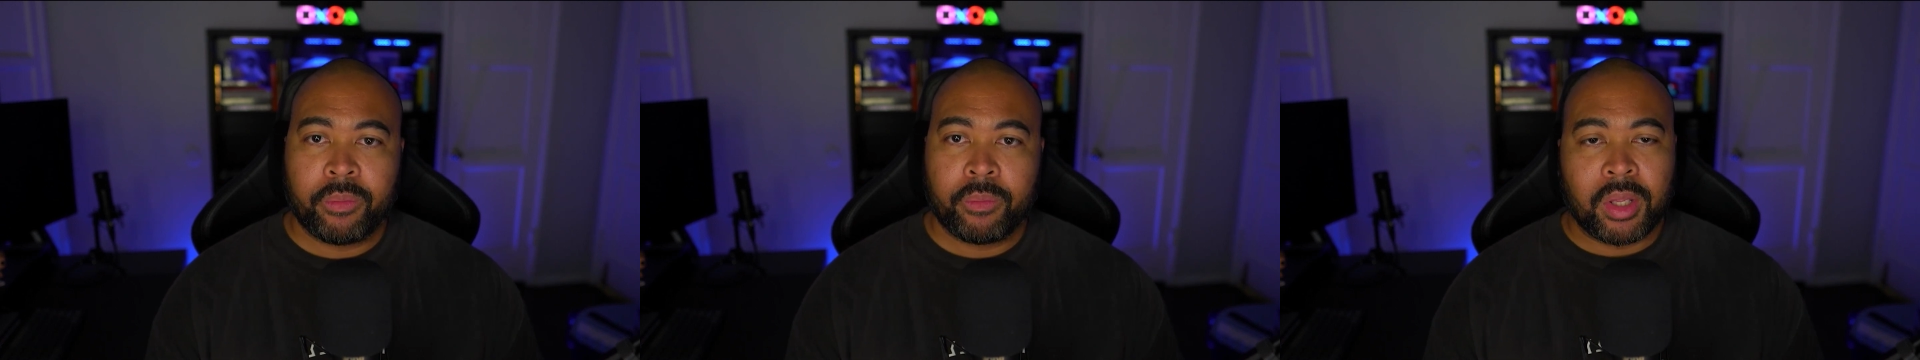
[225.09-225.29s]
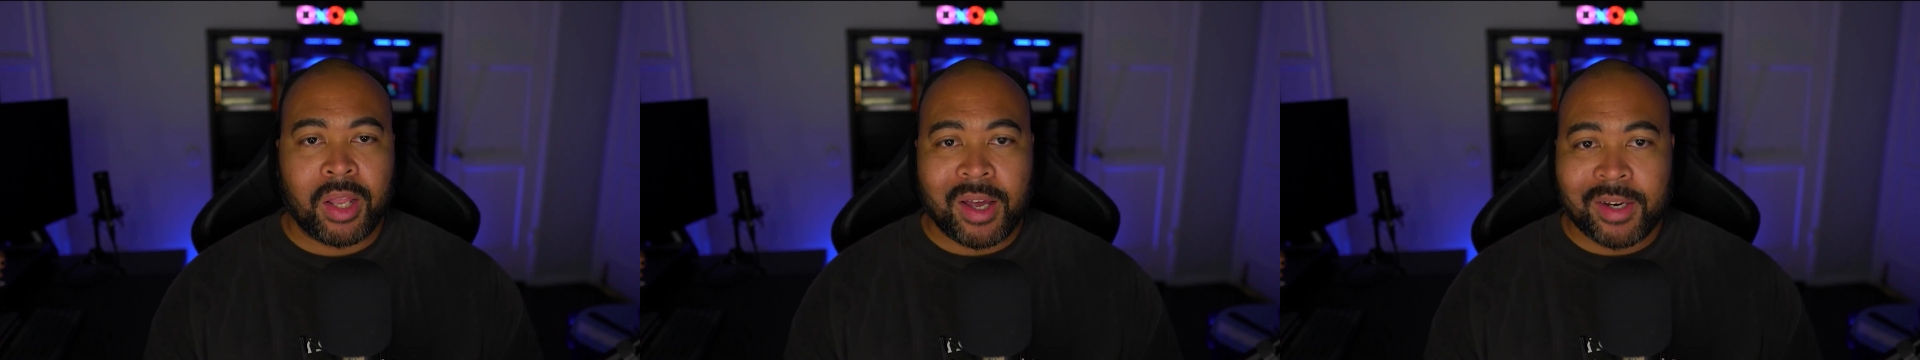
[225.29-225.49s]

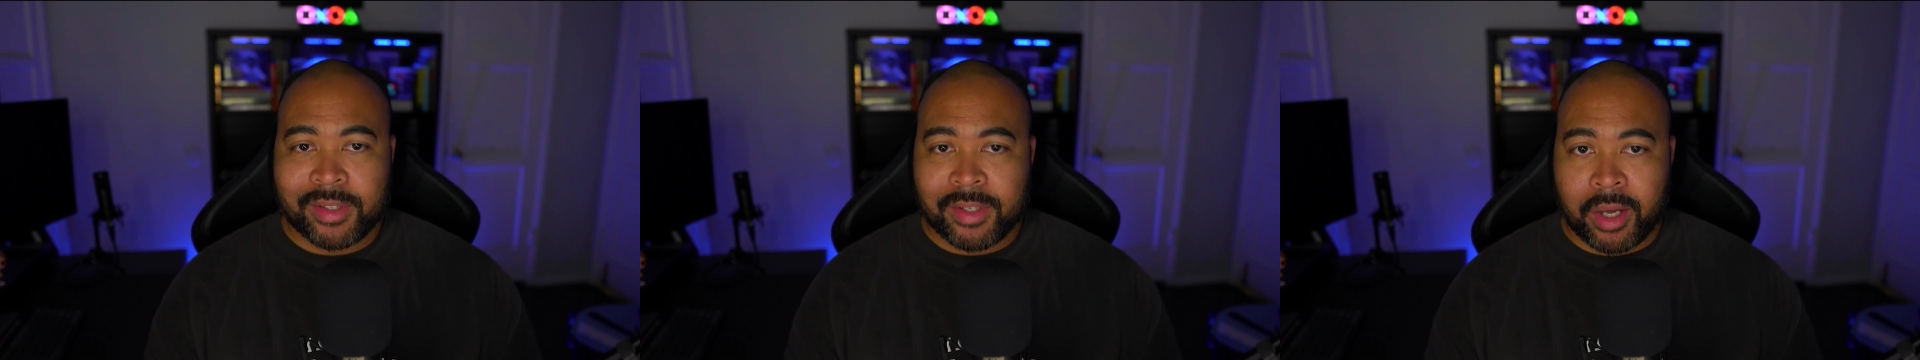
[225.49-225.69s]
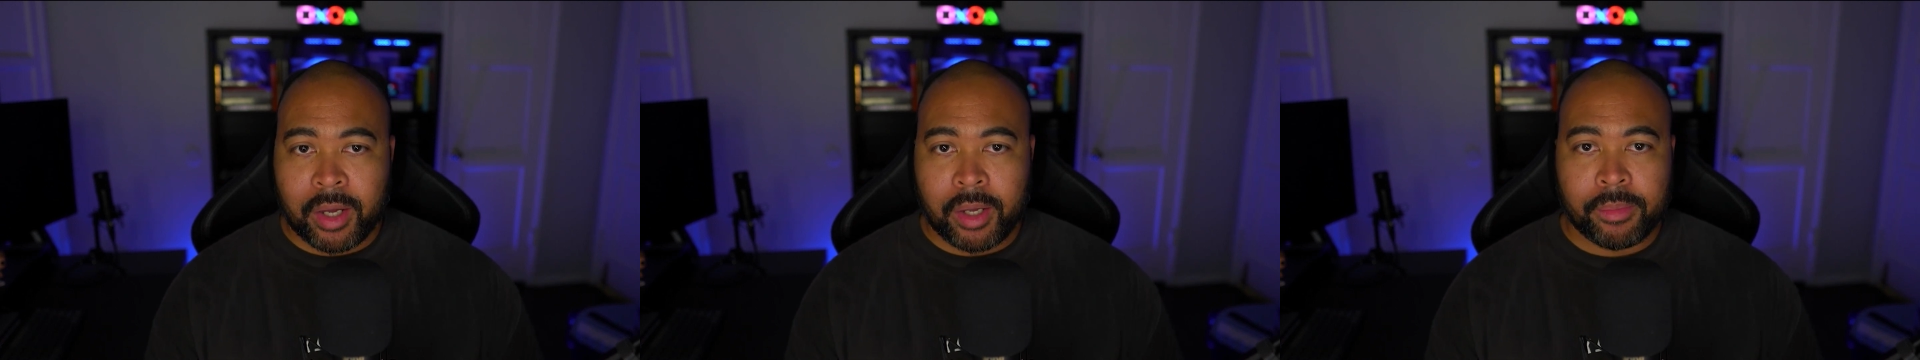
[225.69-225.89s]
A lot of
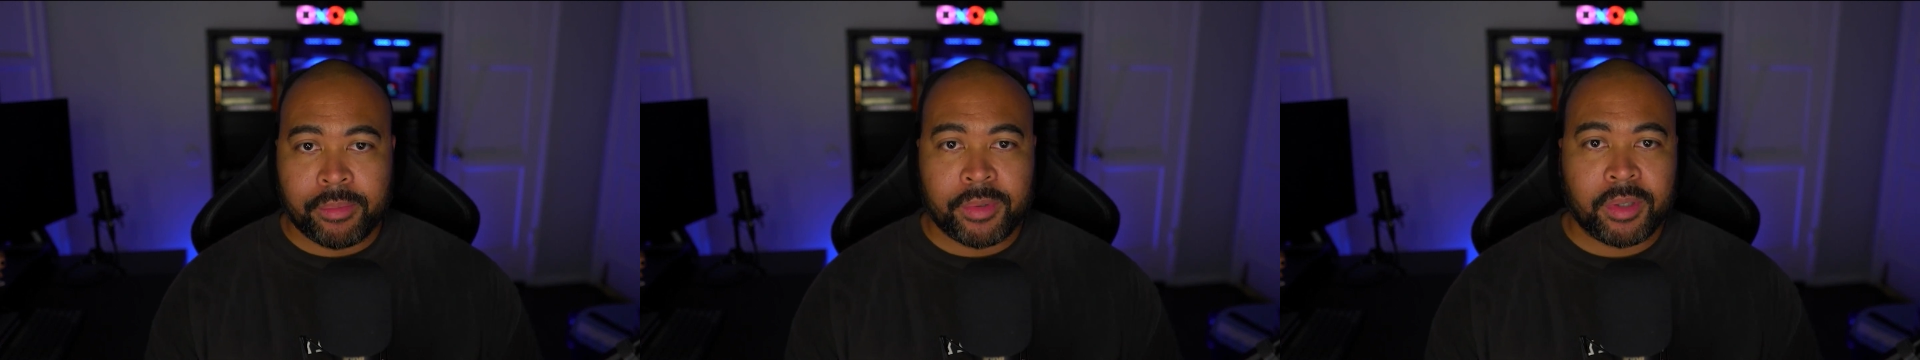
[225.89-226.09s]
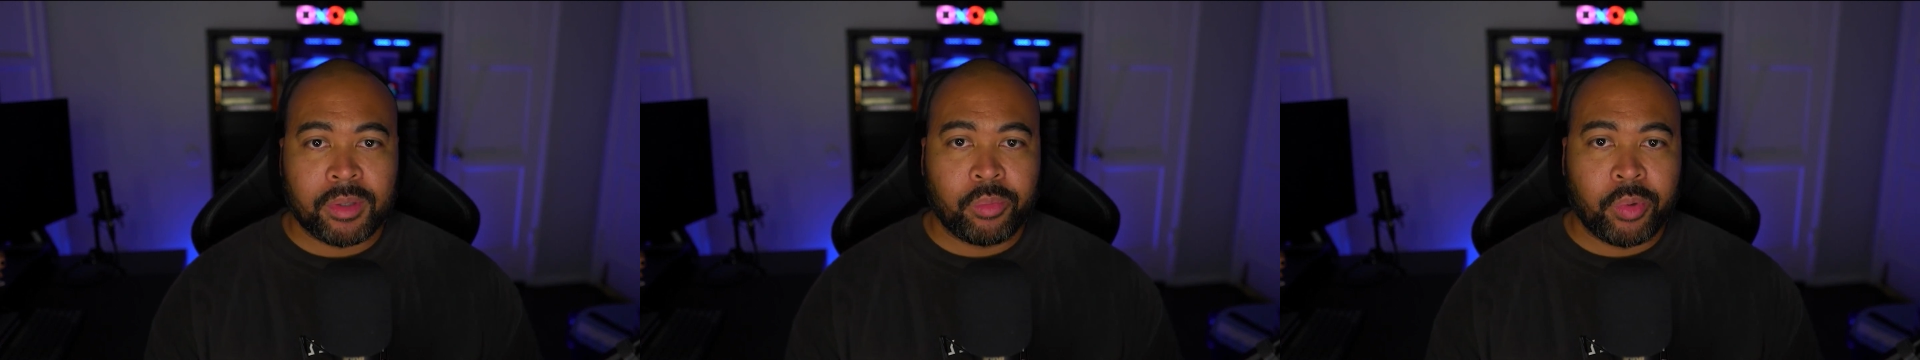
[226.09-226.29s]

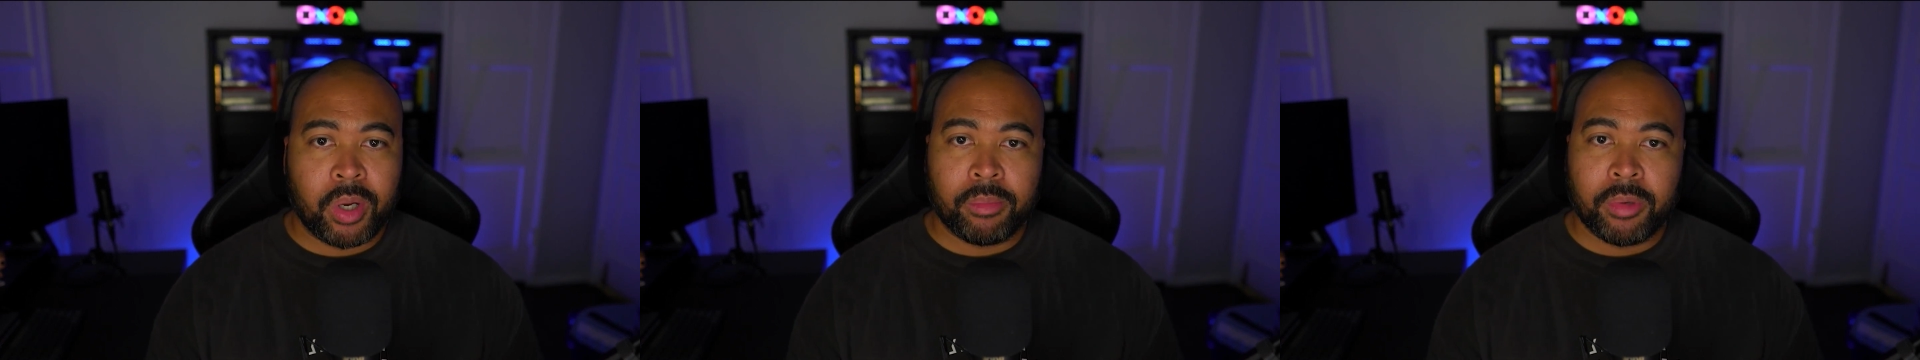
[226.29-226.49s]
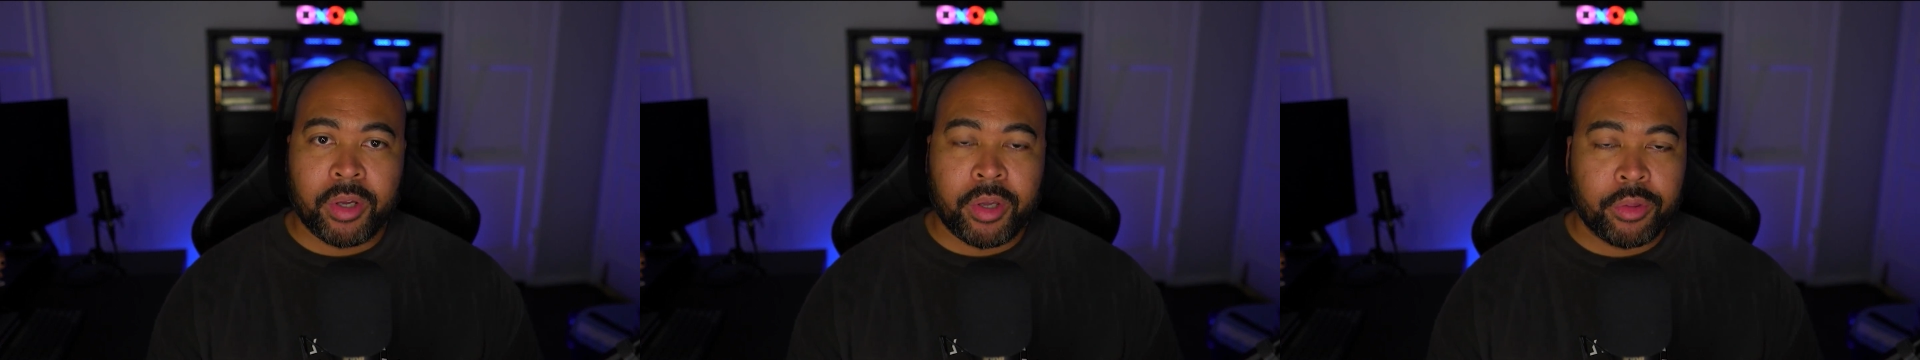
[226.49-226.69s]
times when
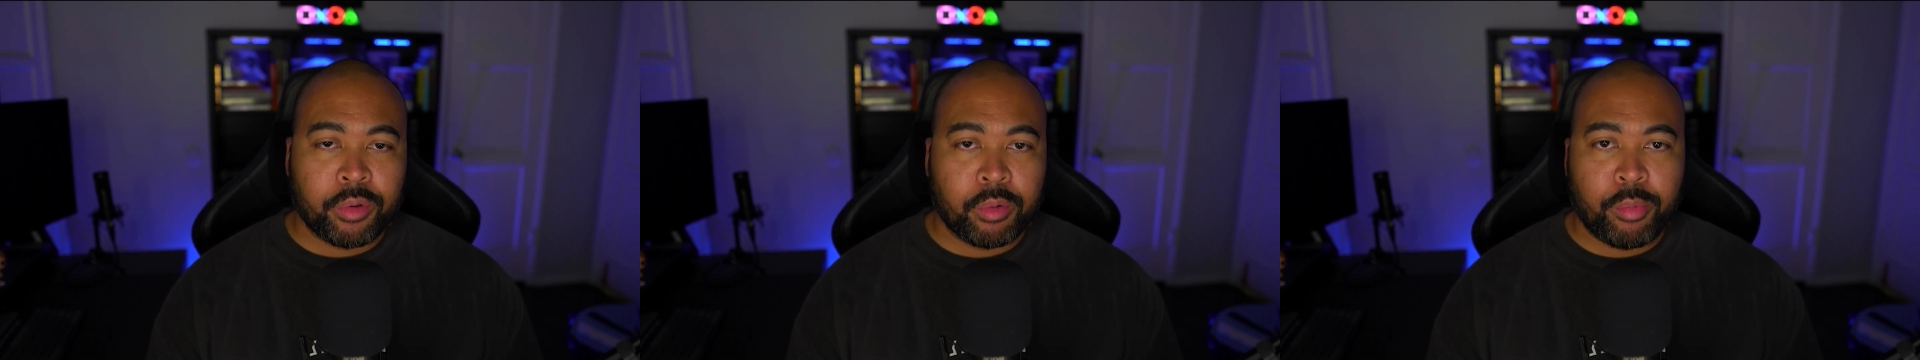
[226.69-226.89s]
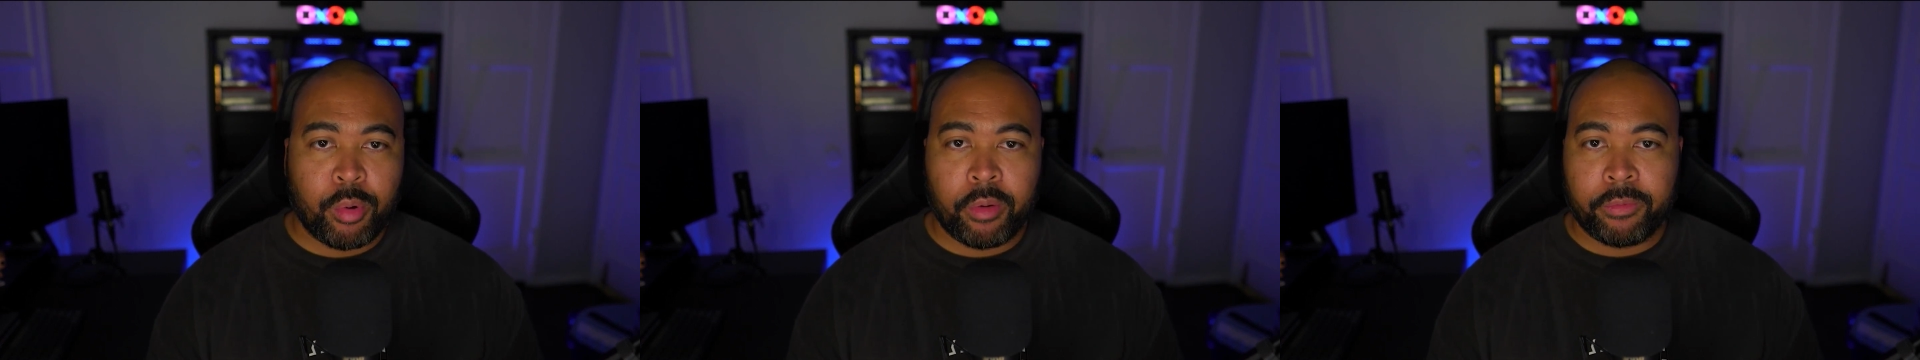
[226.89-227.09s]
I'm looking
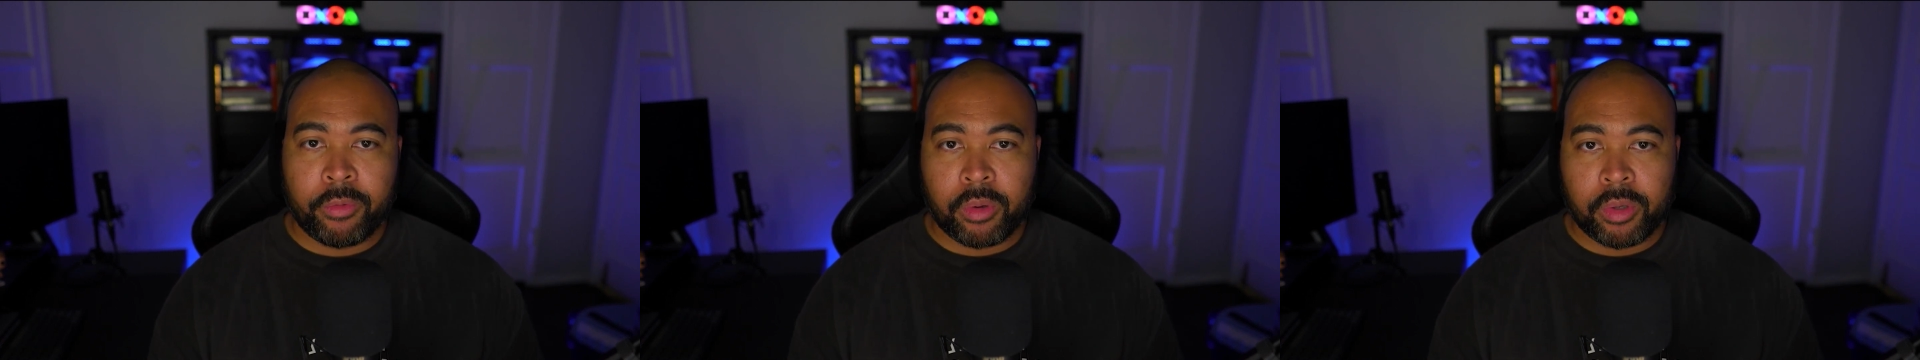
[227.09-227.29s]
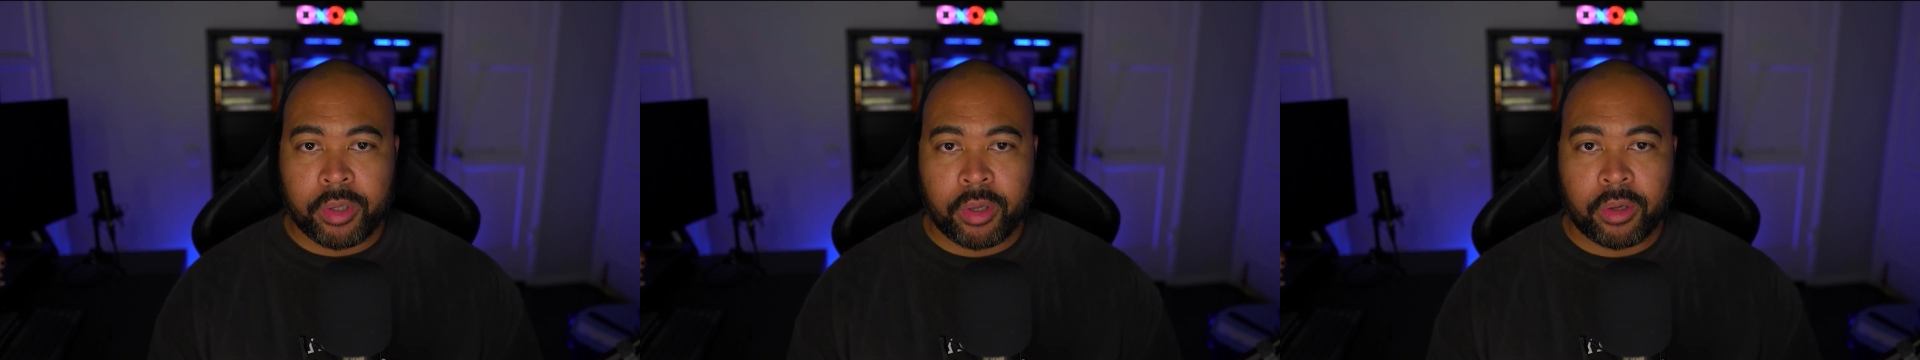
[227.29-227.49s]
through
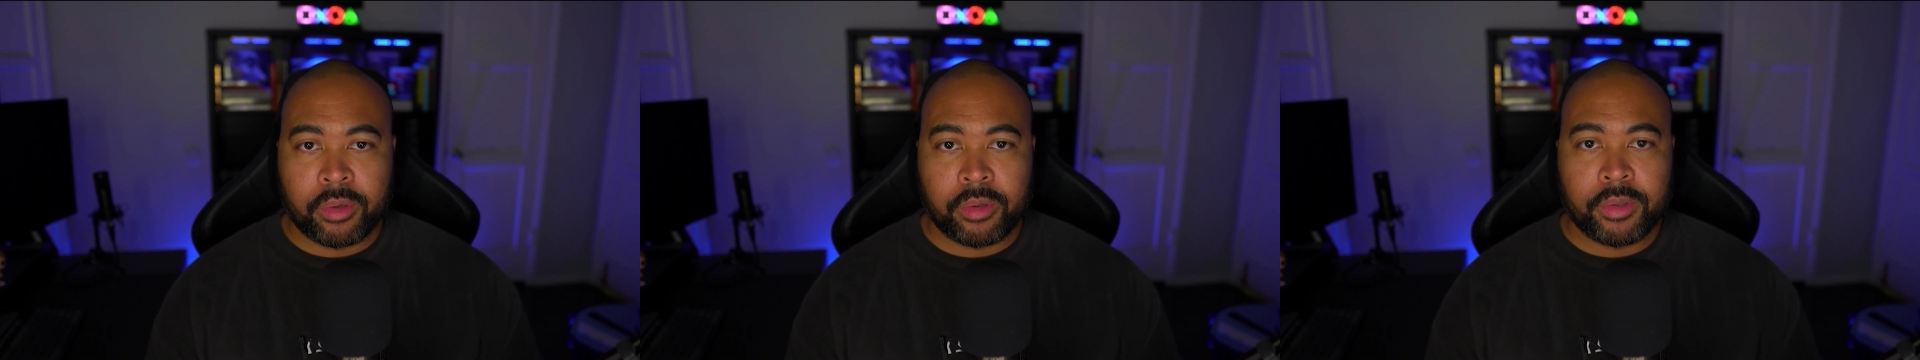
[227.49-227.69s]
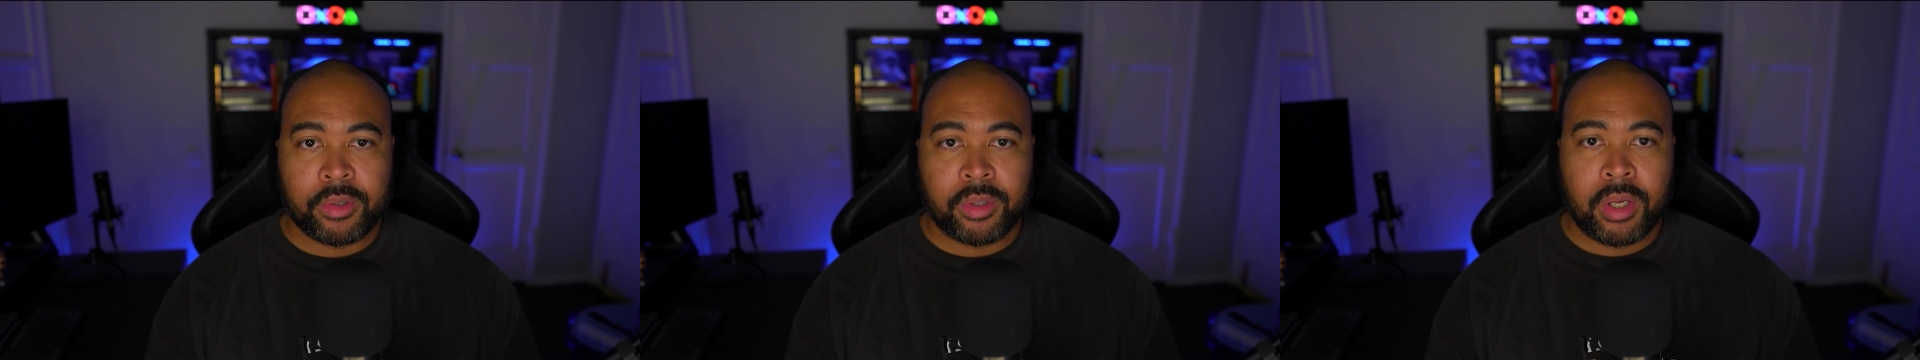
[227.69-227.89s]

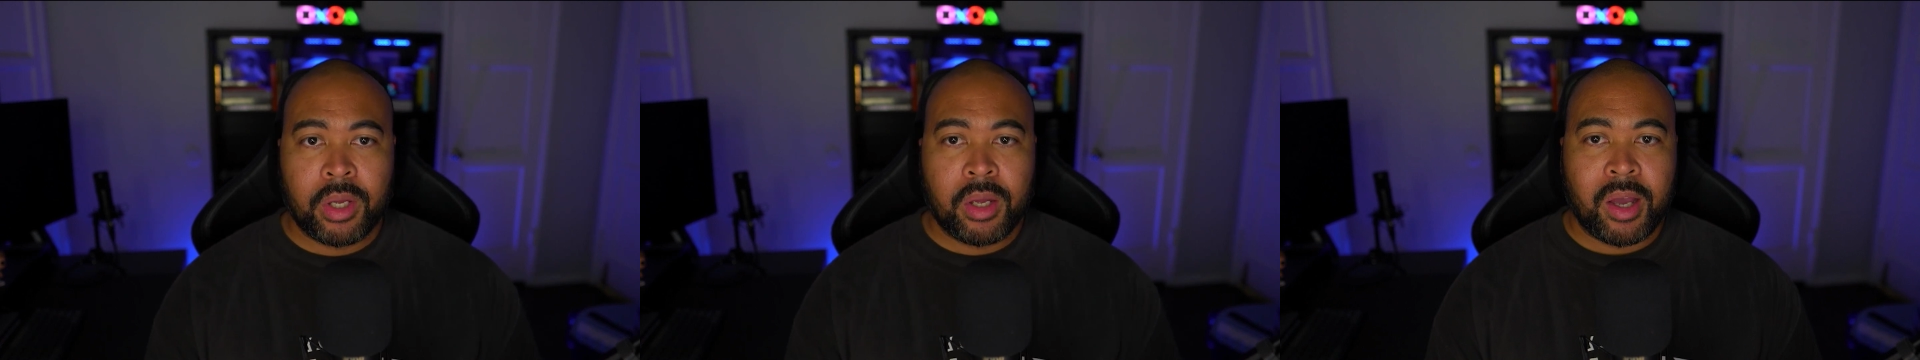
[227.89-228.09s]
portfolios,